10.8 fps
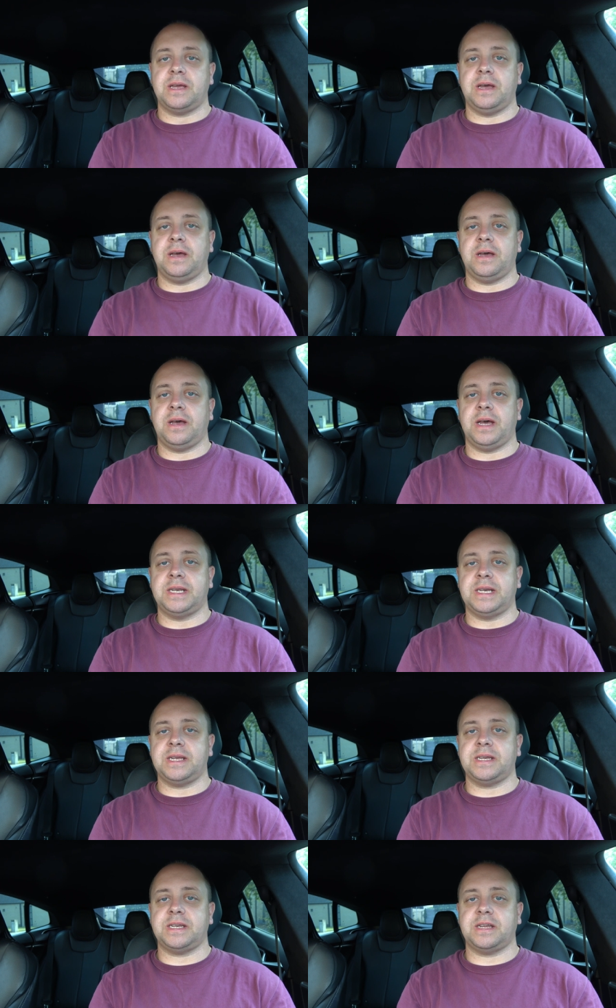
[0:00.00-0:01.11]
uh, a
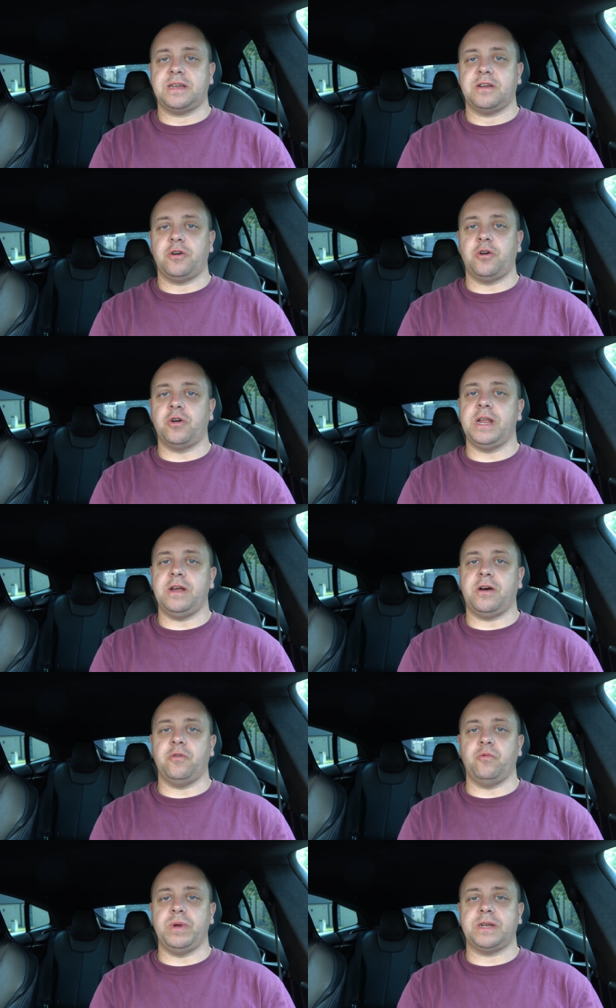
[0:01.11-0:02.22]
test early
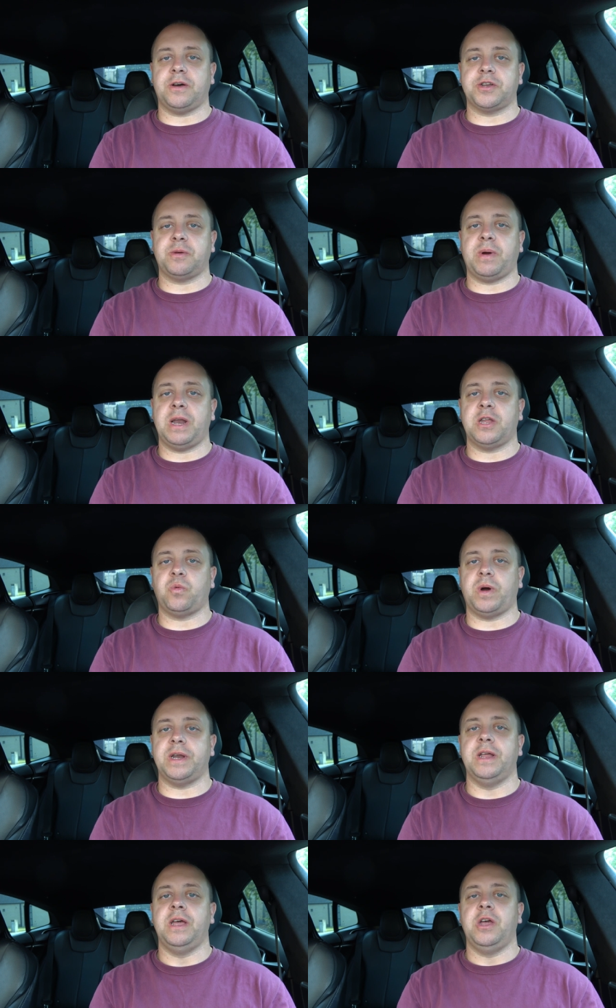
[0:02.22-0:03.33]
on with Autopilot
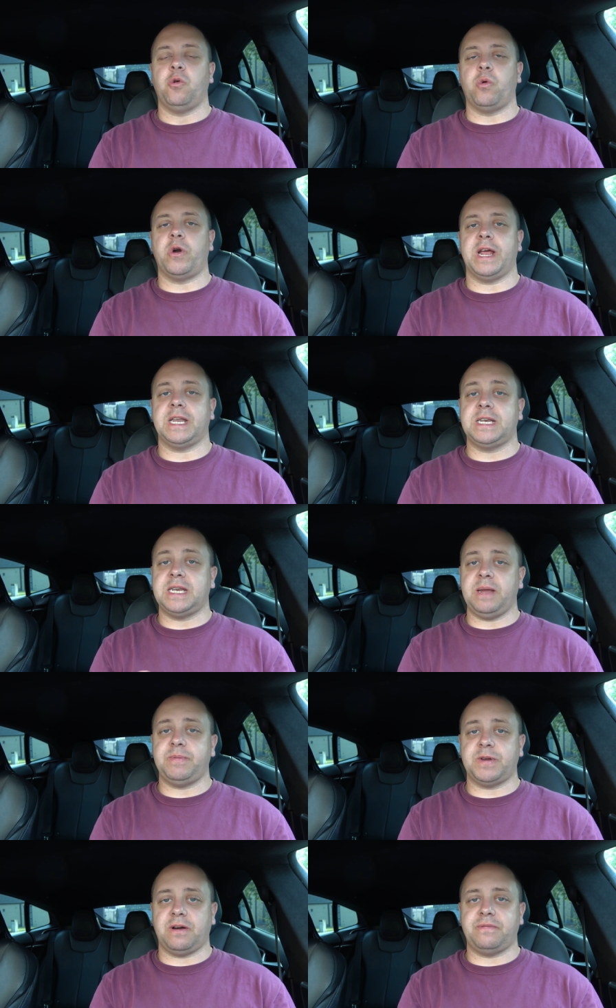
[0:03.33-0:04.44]
1 where I
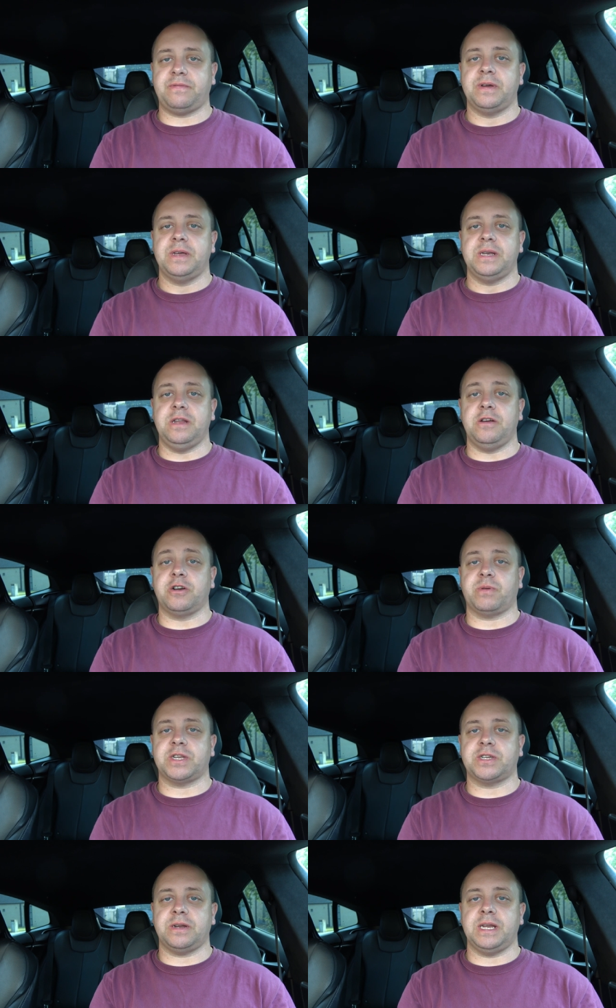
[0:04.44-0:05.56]
taped off the
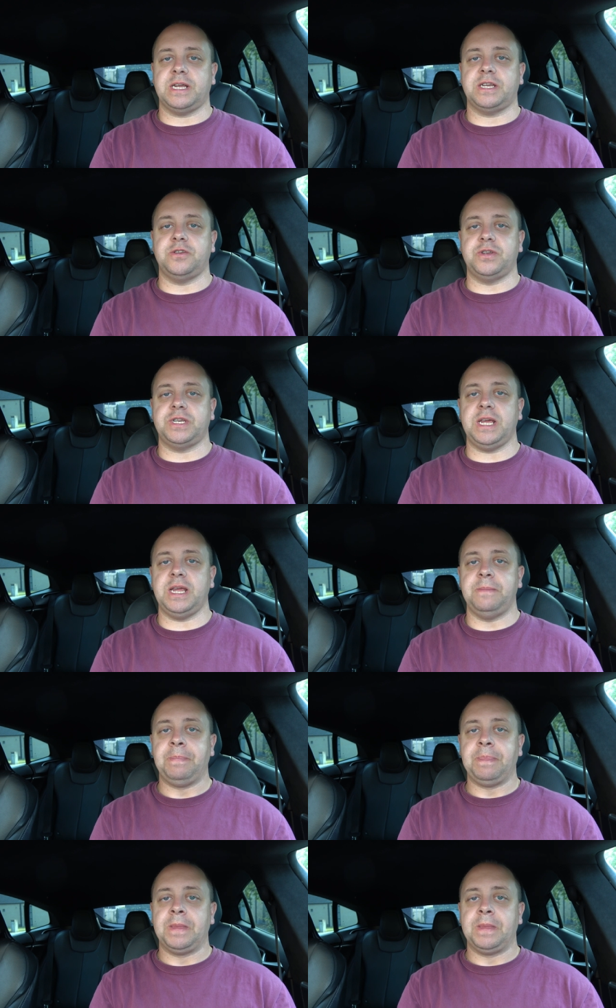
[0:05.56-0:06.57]
ultrasonics to see